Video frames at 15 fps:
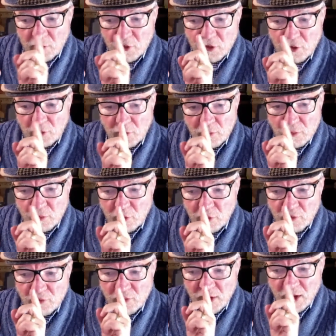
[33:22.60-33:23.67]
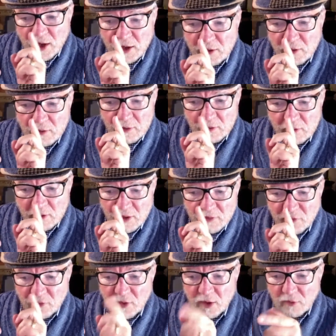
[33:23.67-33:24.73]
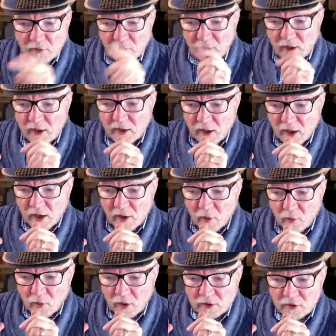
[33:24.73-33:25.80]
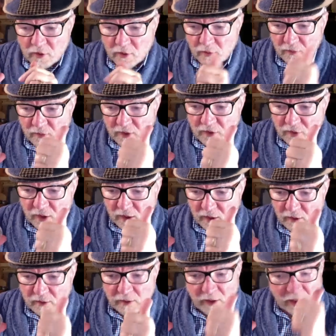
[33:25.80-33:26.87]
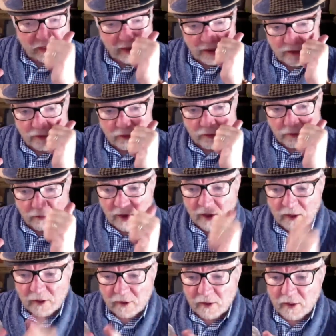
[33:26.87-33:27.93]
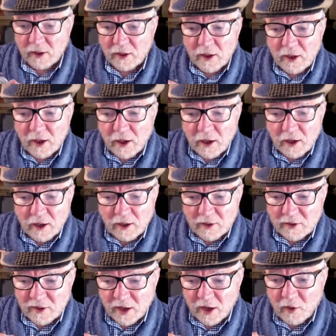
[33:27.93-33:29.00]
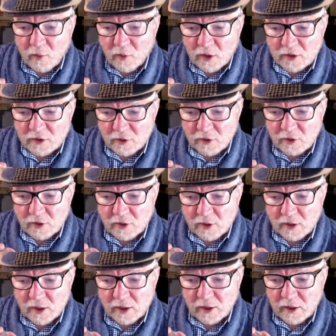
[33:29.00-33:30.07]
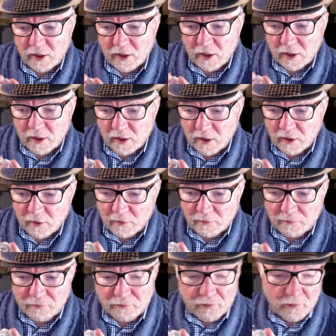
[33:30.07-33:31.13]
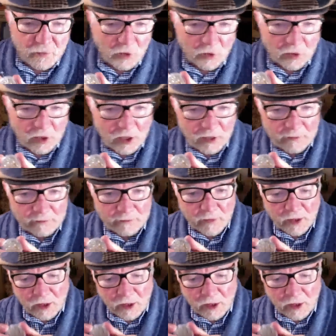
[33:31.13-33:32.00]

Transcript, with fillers: and you can move that left and right. Renee dial washer. That's right. That is right. Uh, the dial washer and the, and the uh, gear. Okay.